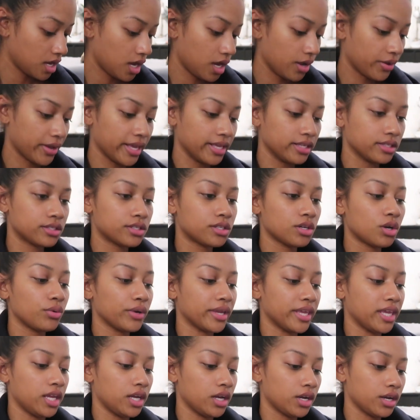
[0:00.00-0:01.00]
Okay, so
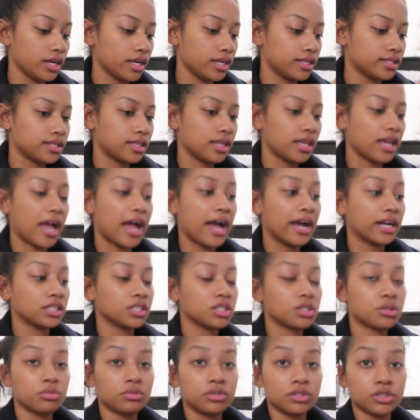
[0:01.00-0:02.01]
here is the
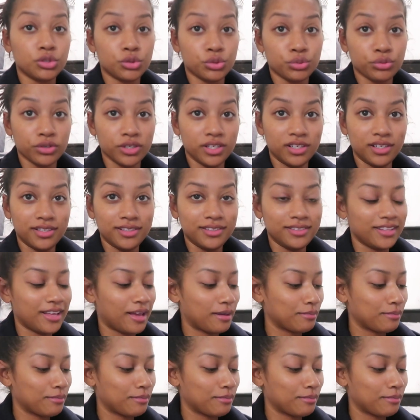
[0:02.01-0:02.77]
actual drill.